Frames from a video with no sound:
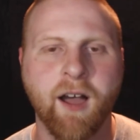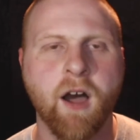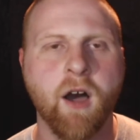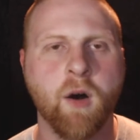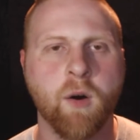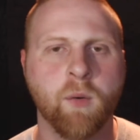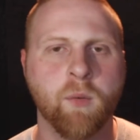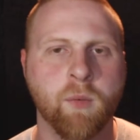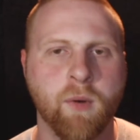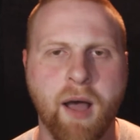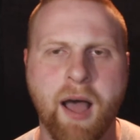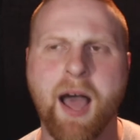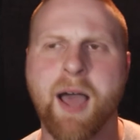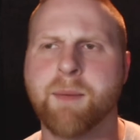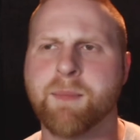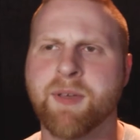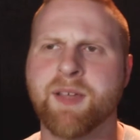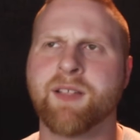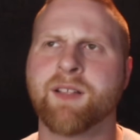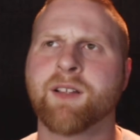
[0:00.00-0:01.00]
oh,
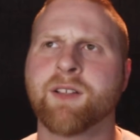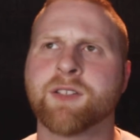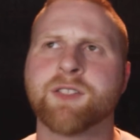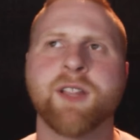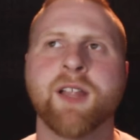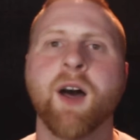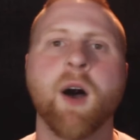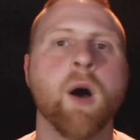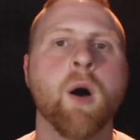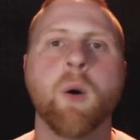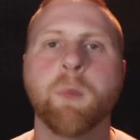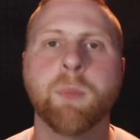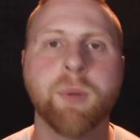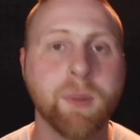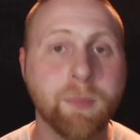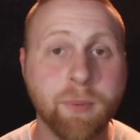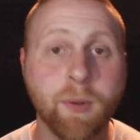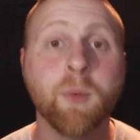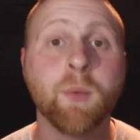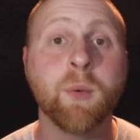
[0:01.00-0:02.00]
I made this.
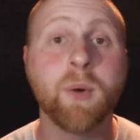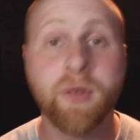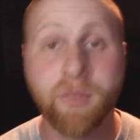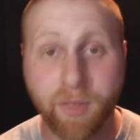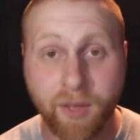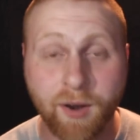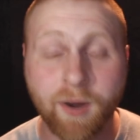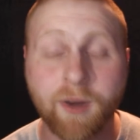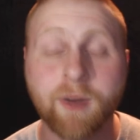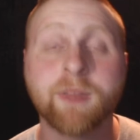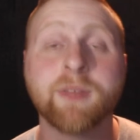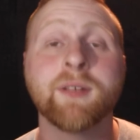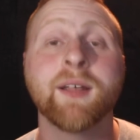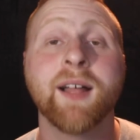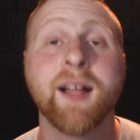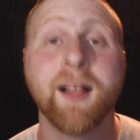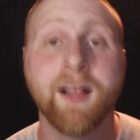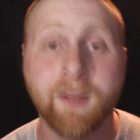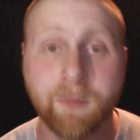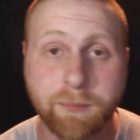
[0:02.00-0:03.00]
No, people were there
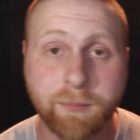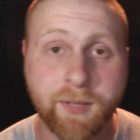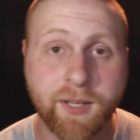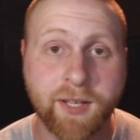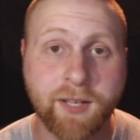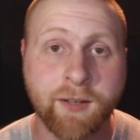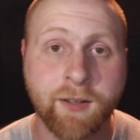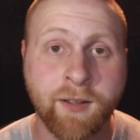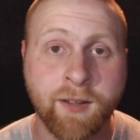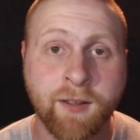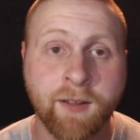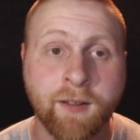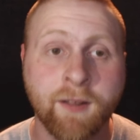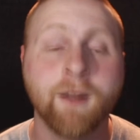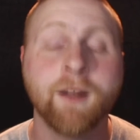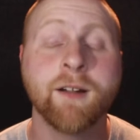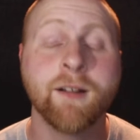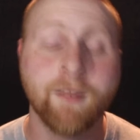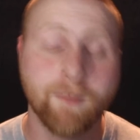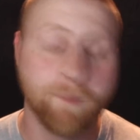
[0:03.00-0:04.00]
to help me
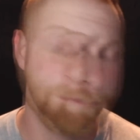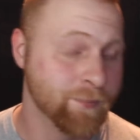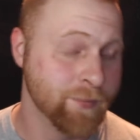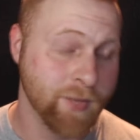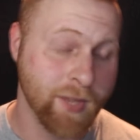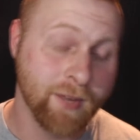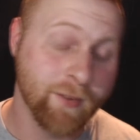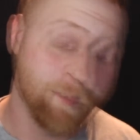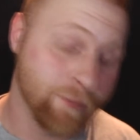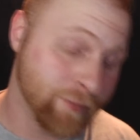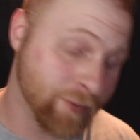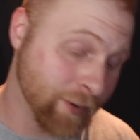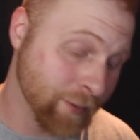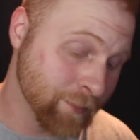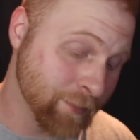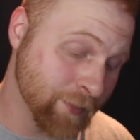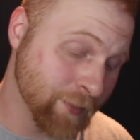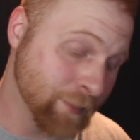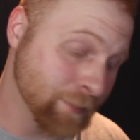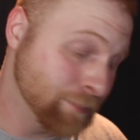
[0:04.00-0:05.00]

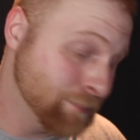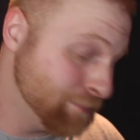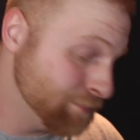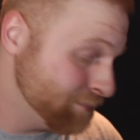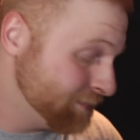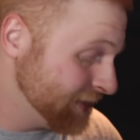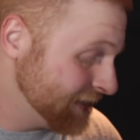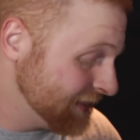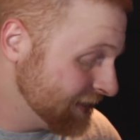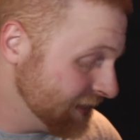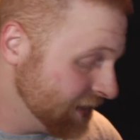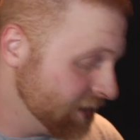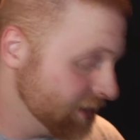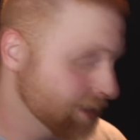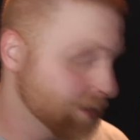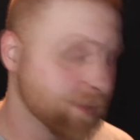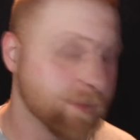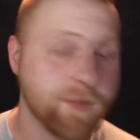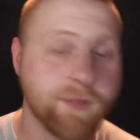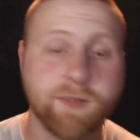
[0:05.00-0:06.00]
from the
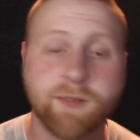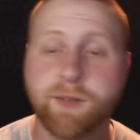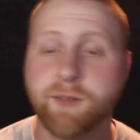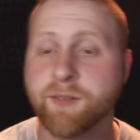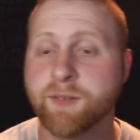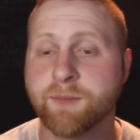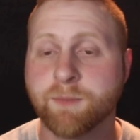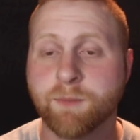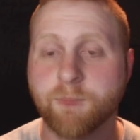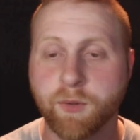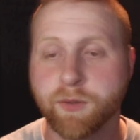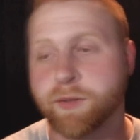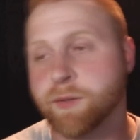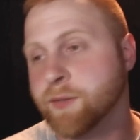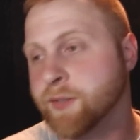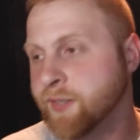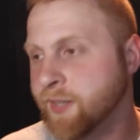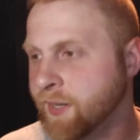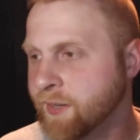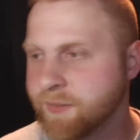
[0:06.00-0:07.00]
beginning till
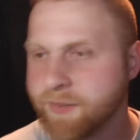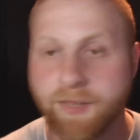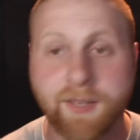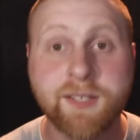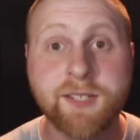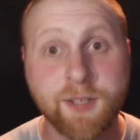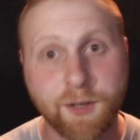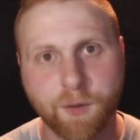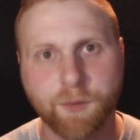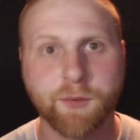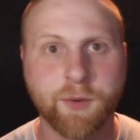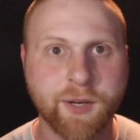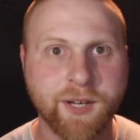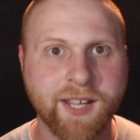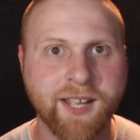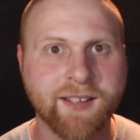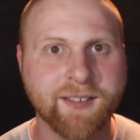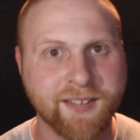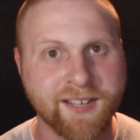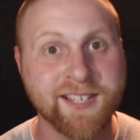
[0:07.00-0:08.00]
the end. It's not
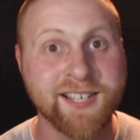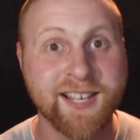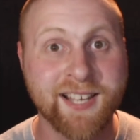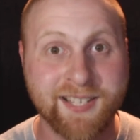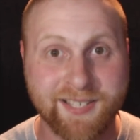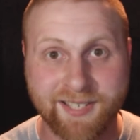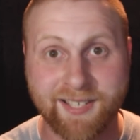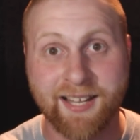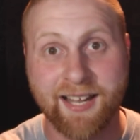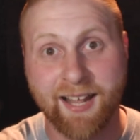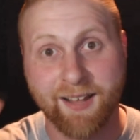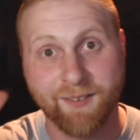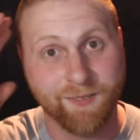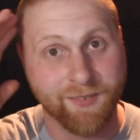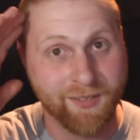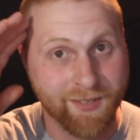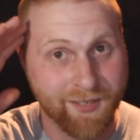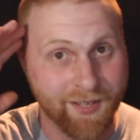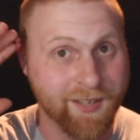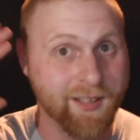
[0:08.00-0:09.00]
over yet because I still
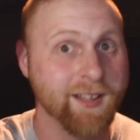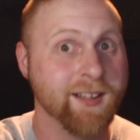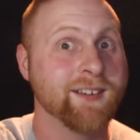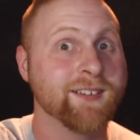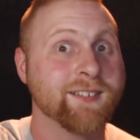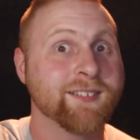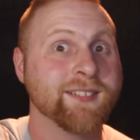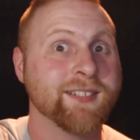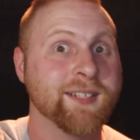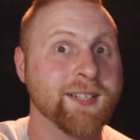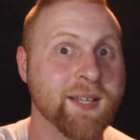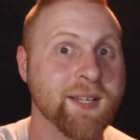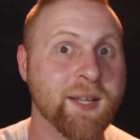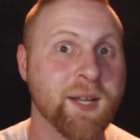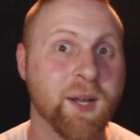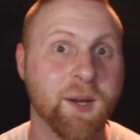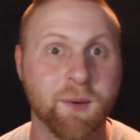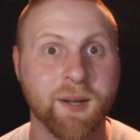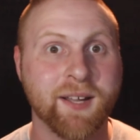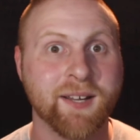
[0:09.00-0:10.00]
have a long
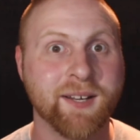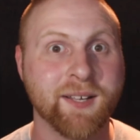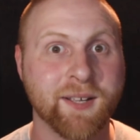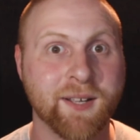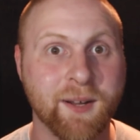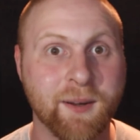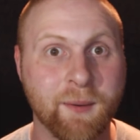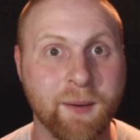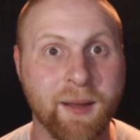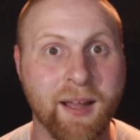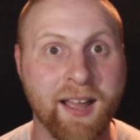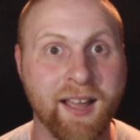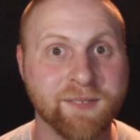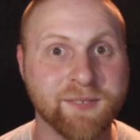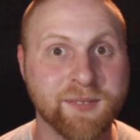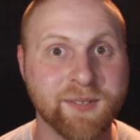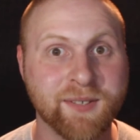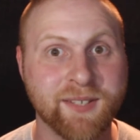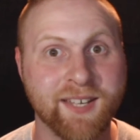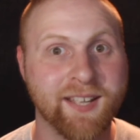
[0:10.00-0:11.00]
way to go. I
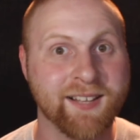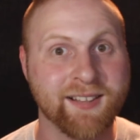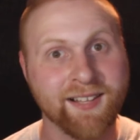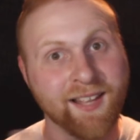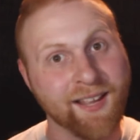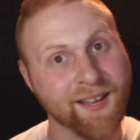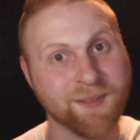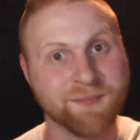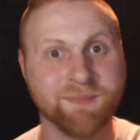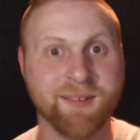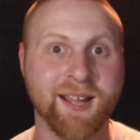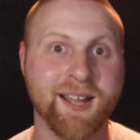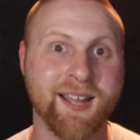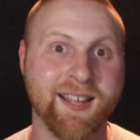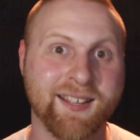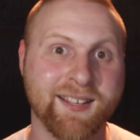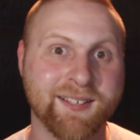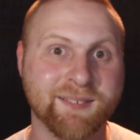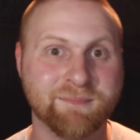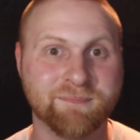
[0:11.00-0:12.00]
have to get like
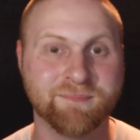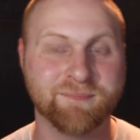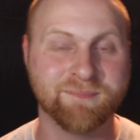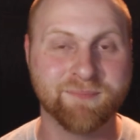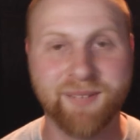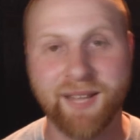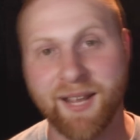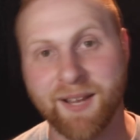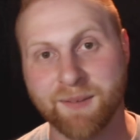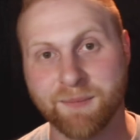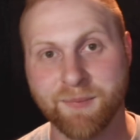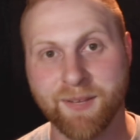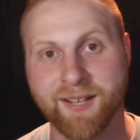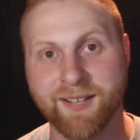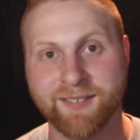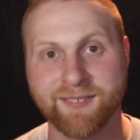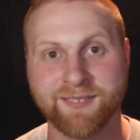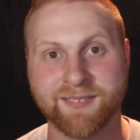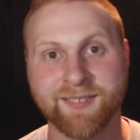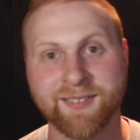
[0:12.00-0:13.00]
my
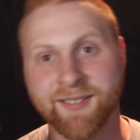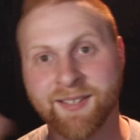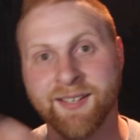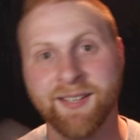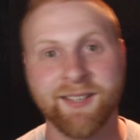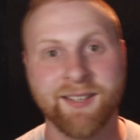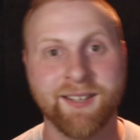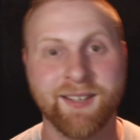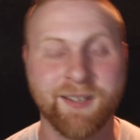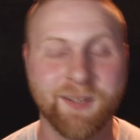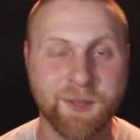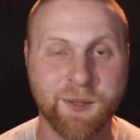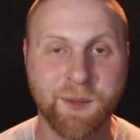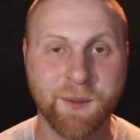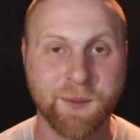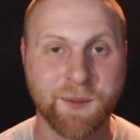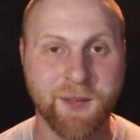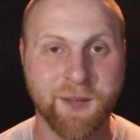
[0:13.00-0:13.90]
black belt in